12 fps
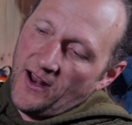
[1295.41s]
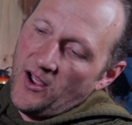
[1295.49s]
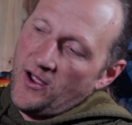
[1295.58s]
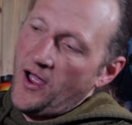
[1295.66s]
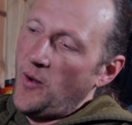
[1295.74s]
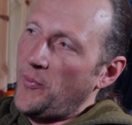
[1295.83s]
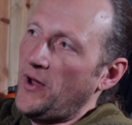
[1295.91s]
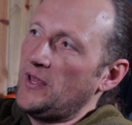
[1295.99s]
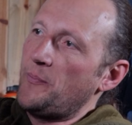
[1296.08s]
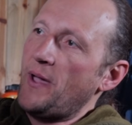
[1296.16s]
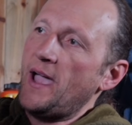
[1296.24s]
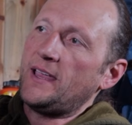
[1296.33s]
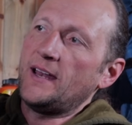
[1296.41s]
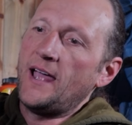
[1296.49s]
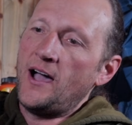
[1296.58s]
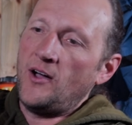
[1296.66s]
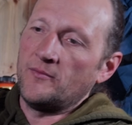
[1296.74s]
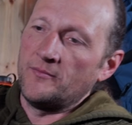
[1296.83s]
I'll probably pack it
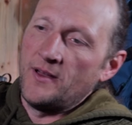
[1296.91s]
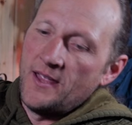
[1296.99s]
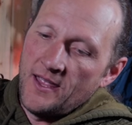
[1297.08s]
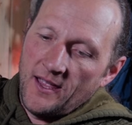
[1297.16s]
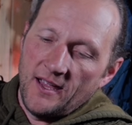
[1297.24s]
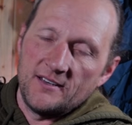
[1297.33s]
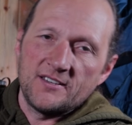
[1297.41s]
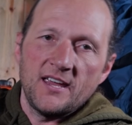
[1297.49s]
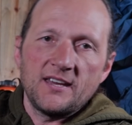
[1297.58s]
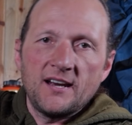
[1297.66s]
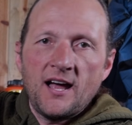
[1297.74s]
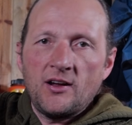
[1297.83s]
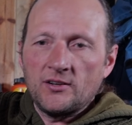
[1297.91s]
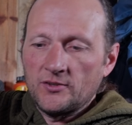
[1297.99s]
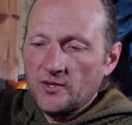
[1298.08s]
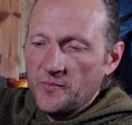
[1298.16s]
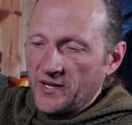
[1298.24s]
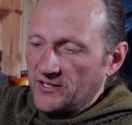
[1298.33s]
out and take it out a
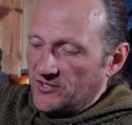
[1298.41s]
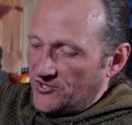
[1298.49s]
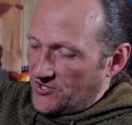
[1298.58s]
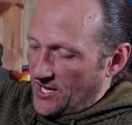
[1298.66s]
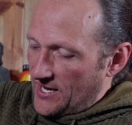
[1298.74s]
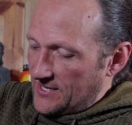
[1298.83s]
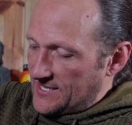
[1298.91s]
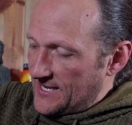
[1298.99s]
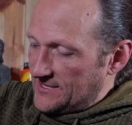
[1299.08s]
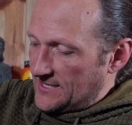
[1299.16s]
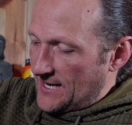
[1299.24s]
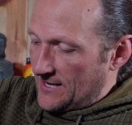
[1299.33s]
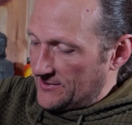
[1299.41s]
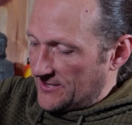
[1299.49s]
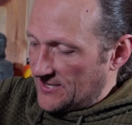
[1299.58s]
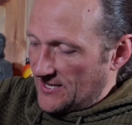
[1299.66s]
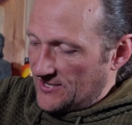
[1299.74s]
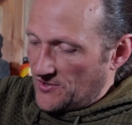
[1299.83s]
little bit just to kind of test it out to see,